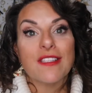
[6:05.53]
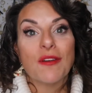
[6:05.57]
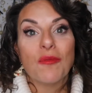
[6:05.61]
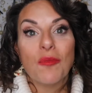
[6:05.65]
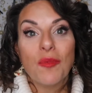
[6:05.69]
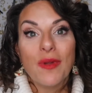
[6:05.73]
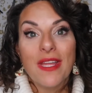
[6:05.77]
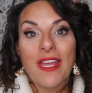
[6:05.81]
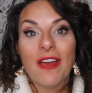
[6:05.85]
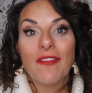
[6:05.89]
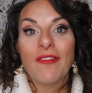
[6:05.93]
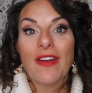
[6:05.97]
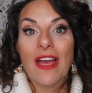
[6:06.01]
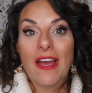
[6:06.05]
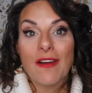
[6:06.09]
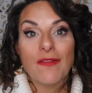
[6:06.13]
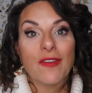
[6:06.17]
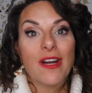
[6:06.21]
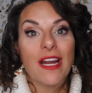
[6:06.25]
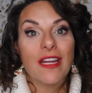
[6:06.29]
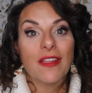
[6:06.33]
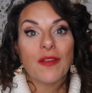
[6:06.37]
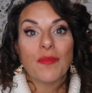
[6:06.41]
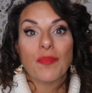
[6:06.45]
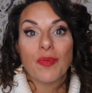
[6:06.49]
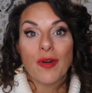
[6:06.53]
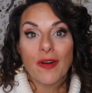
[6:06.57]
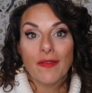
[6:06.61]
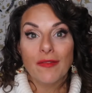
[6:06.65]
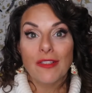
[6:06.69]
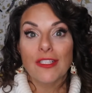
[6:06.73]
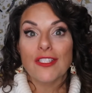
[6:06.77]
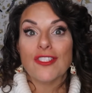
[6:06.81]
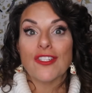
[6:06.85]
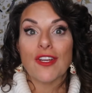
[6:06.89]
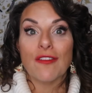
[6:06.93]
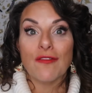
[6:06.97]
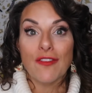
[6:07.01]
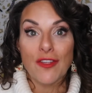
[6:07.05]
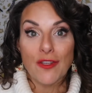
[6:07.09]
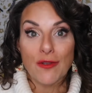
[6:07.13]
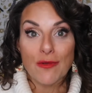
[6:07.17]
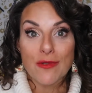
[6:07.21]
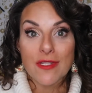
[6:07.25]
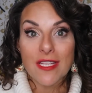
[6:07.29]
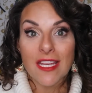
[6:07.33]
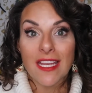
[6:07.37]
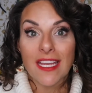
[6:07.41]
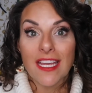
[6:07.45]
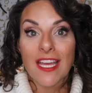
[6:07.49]
that we have ever had the privilege of
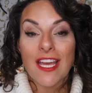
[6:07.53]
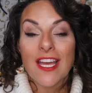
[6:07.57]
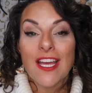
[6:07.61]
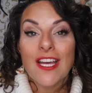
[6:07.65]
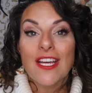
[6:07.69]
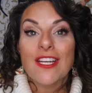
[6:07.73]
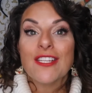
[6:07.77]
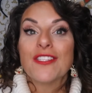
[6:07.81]
using.